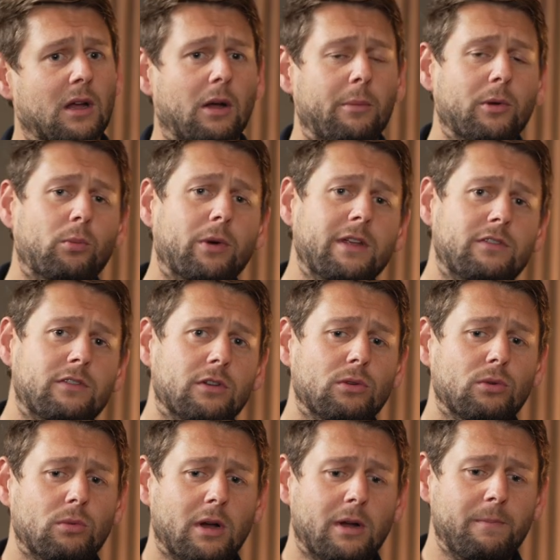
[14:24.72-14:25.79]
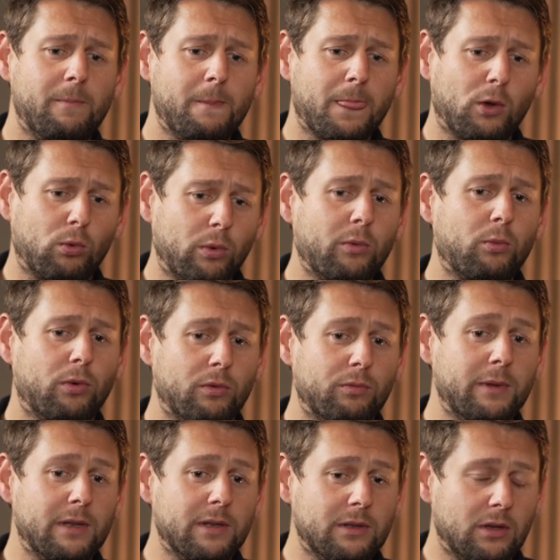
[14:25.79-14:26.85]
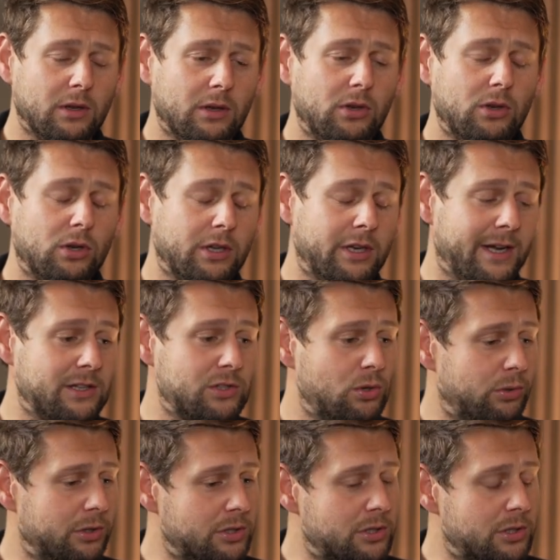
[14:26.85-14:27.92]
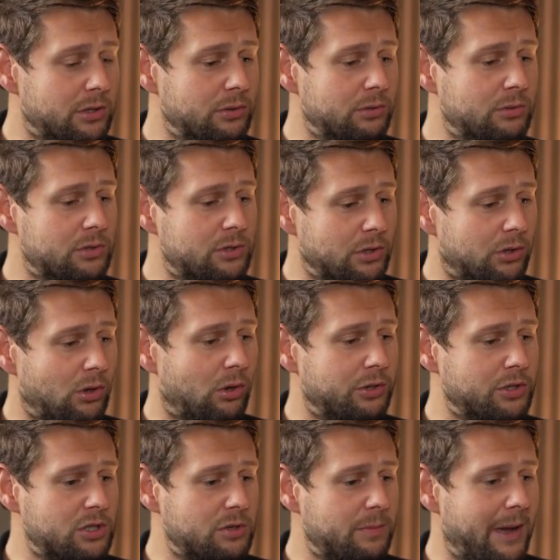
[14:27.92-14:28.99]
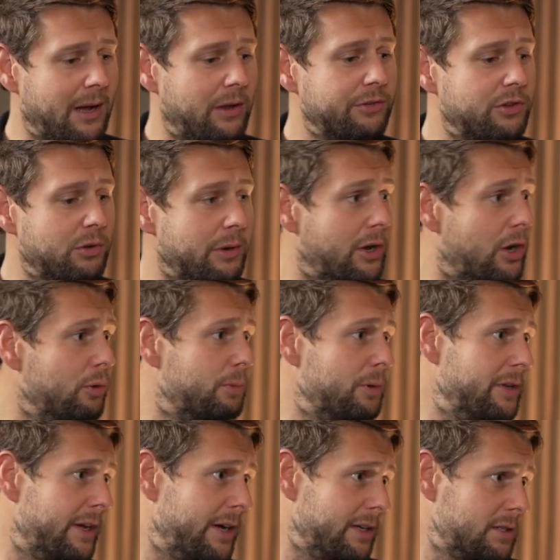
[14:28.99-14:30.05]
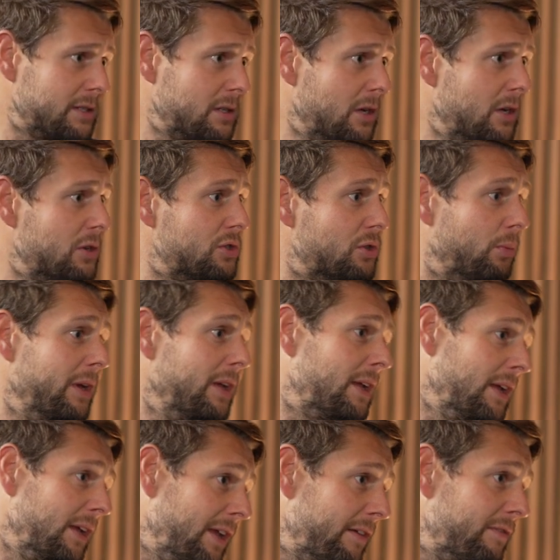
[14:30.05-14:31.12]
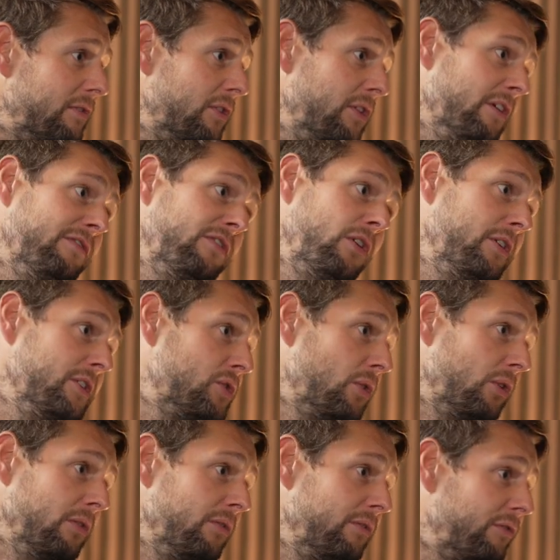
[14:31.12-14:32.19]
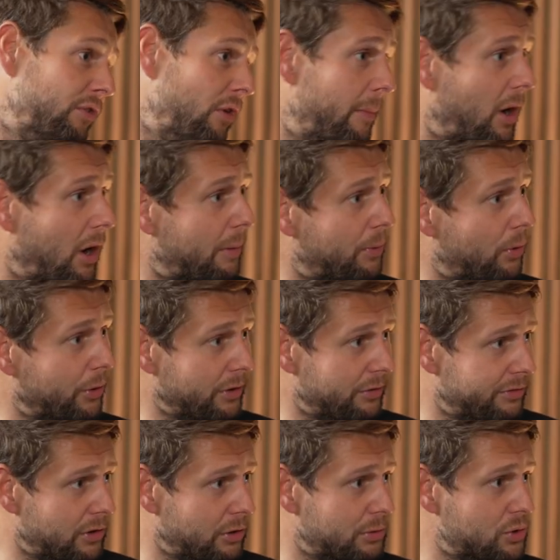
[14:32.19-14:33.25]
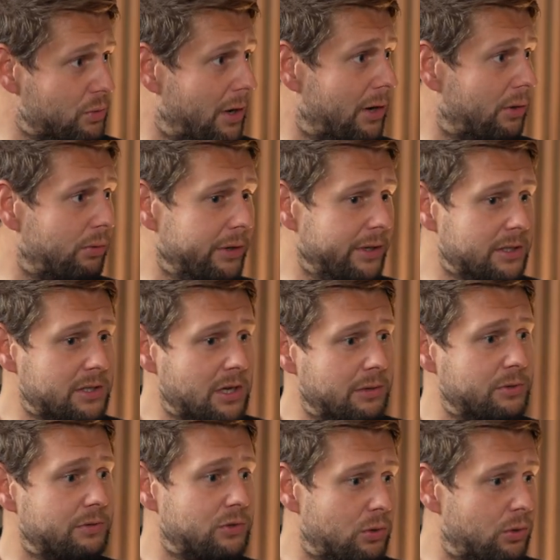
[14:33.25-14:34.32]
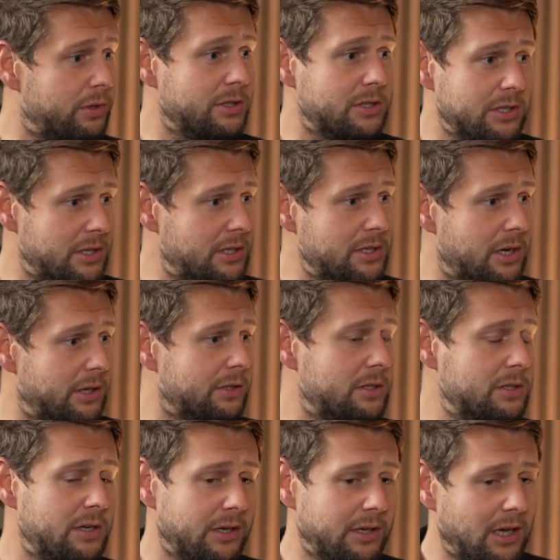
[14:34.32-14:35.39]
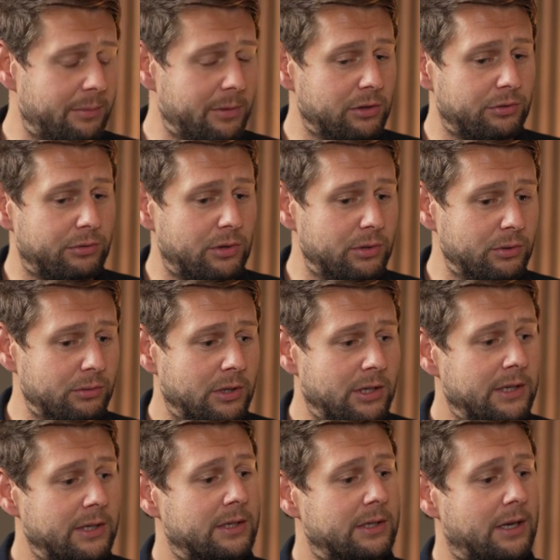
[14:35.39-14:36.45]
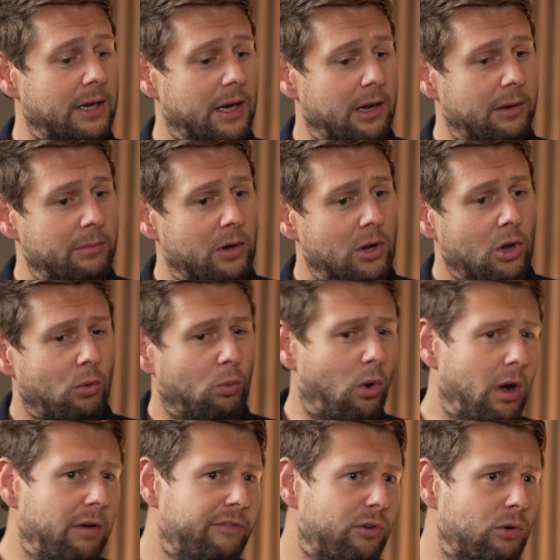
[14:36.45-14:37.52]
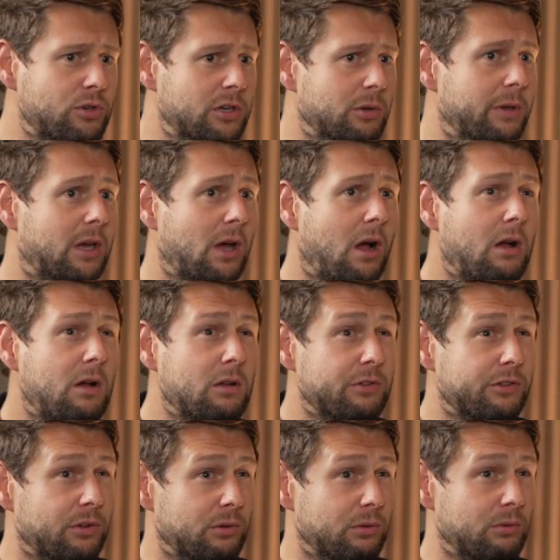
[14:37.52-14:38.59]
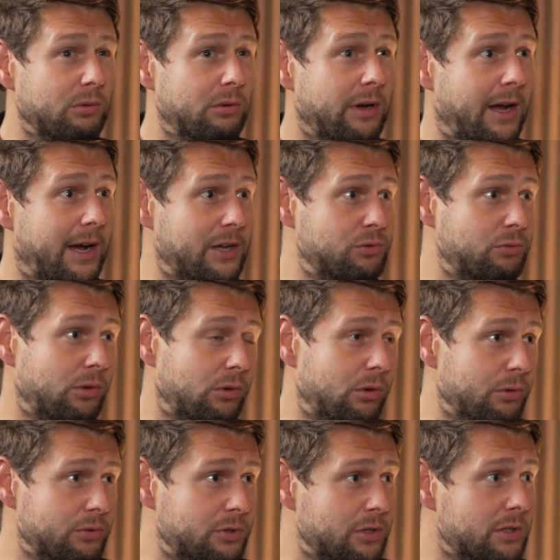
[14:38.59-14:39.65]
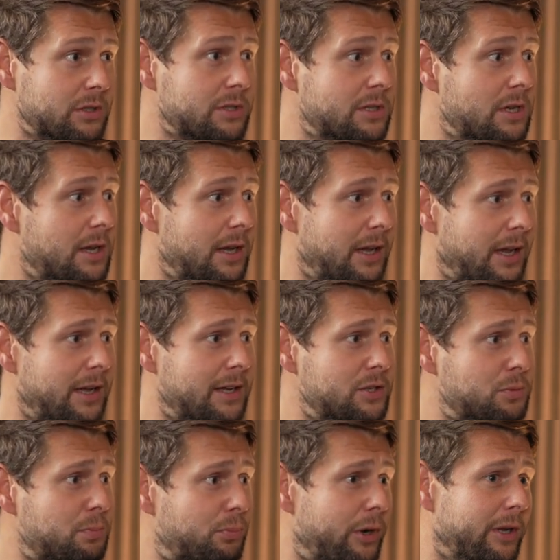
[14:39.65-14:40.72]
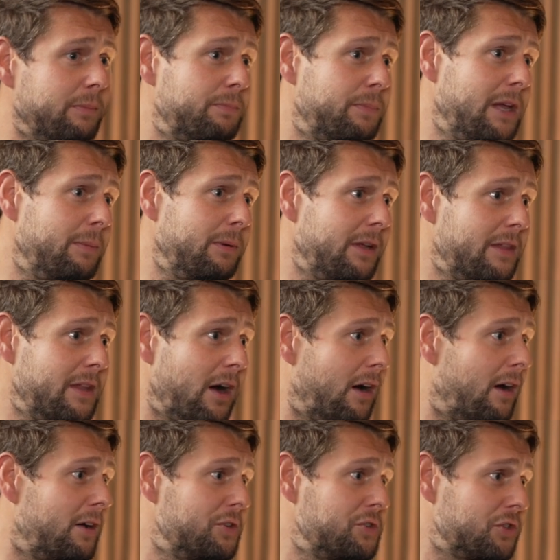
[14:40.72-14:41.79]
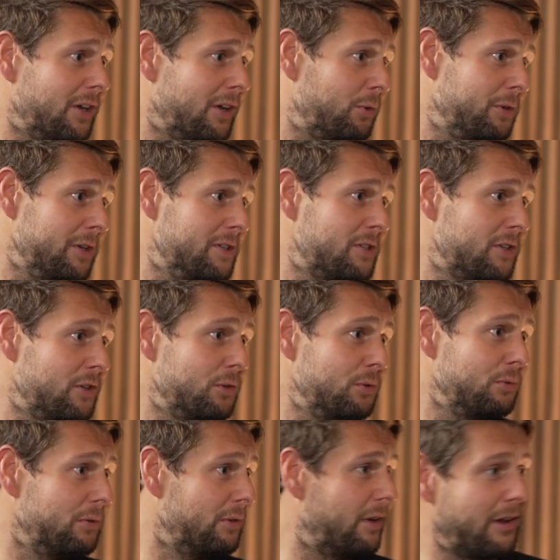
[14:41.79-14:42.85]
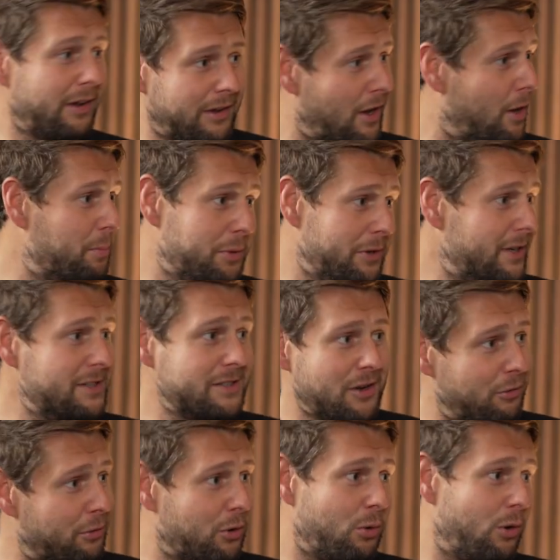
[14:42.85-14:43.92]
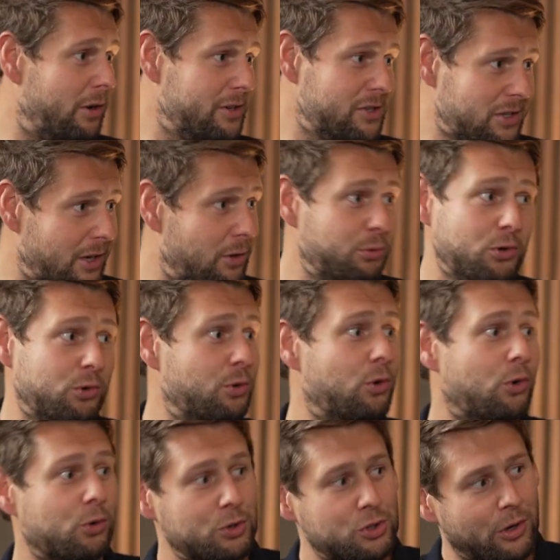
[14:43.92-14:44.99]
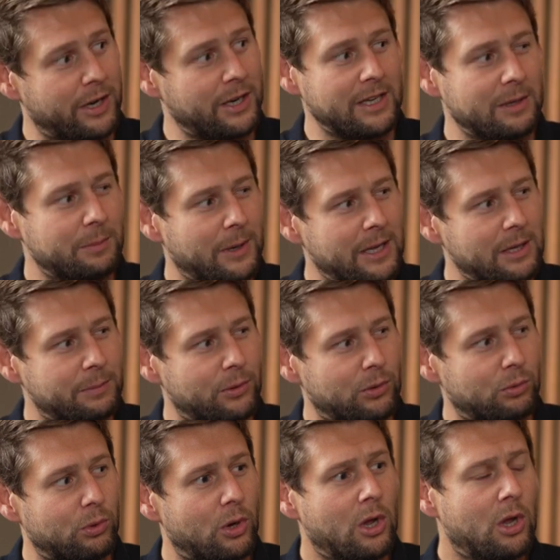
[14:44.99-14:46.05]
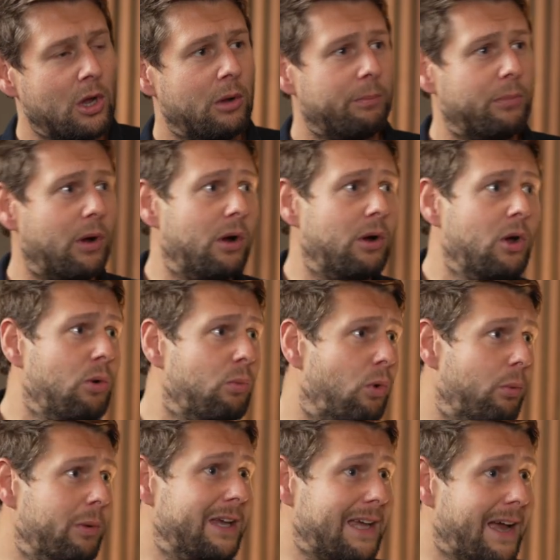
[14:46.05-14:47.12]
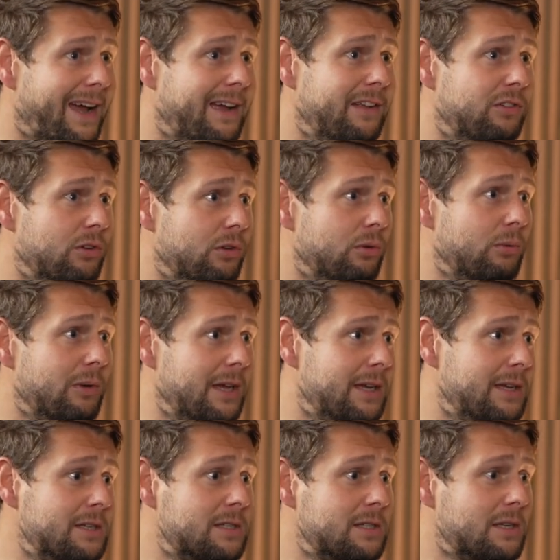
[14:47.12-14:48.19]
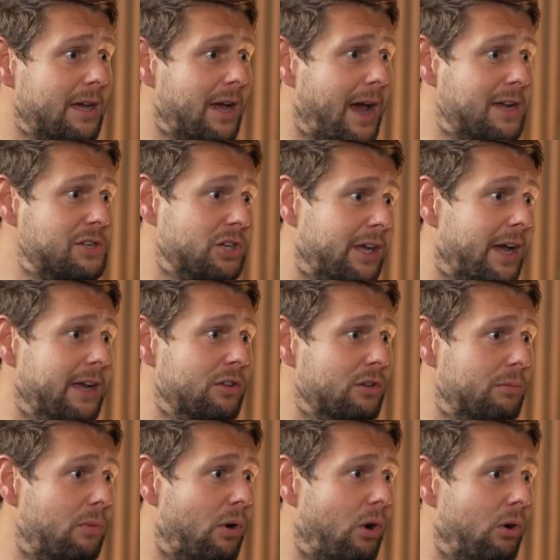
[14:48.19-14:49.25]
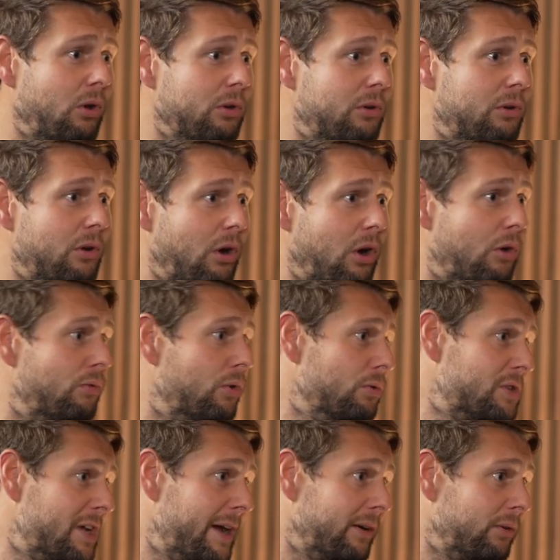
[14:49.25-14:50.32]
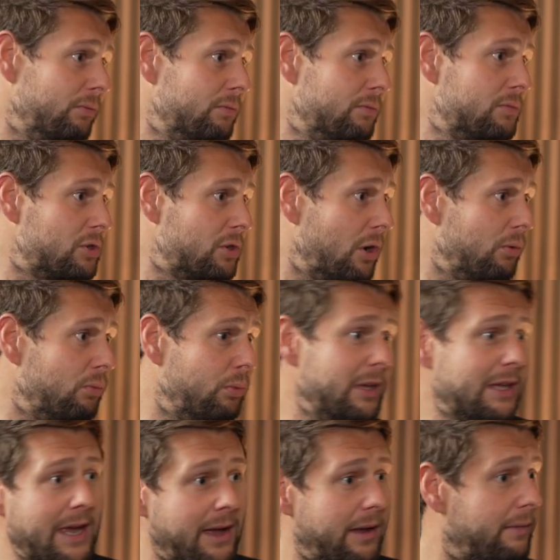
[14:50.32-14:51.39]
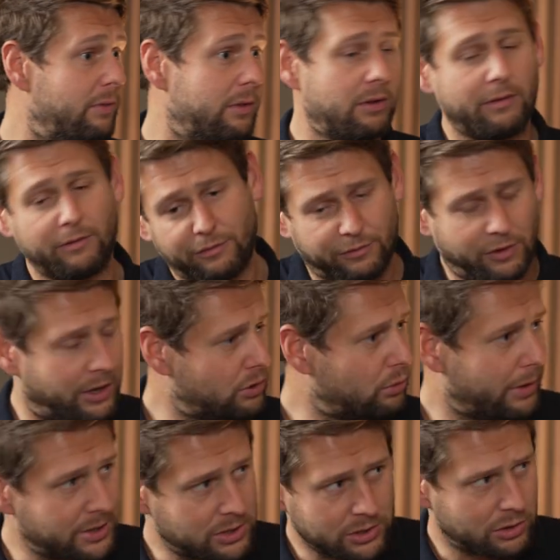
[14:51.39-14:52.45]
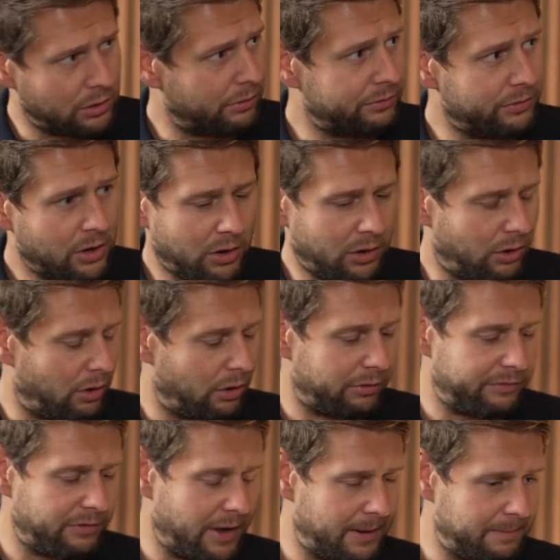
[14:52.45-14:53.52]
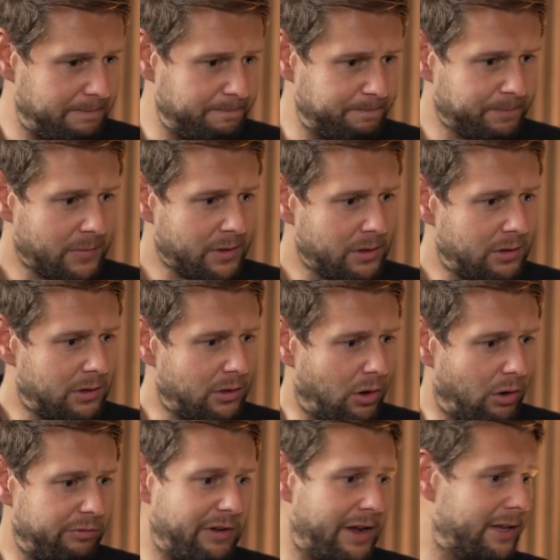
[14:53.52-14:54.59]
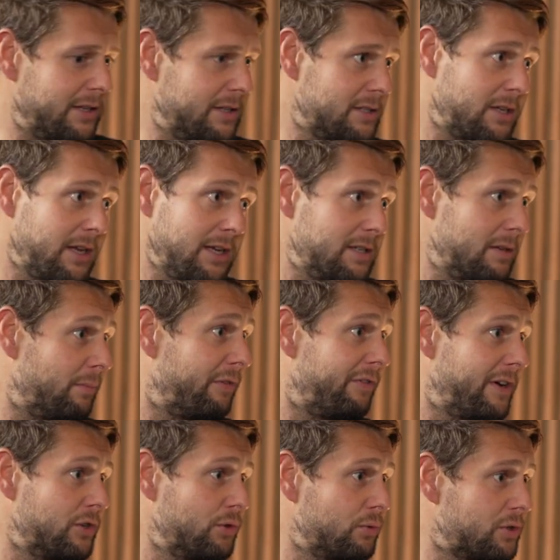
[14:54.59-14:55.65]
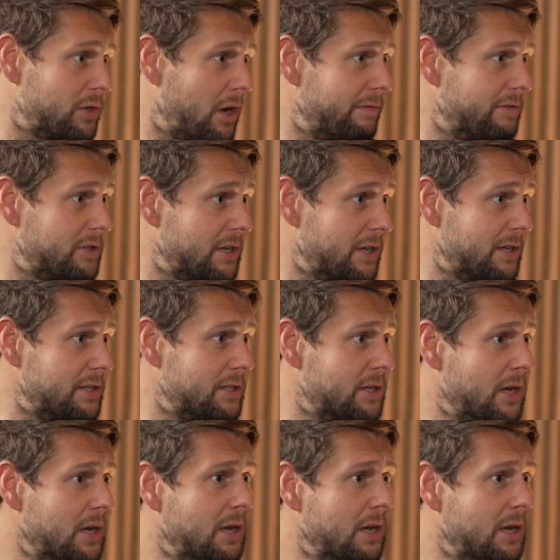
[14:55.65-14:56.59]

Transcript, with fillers: I mean, we do. We've been looking at and talking to colleges about doing open days, so we can give the advice on from our point of view as well in terms of talking to these youngsters that are coming through. What unfortunately we can't do as recruiters is bring people in that aren't skilled into companies that are requiring skilled or trainee people. But what we can do is educate them on a route out. So we get fluctuations of of vacancies in professional services.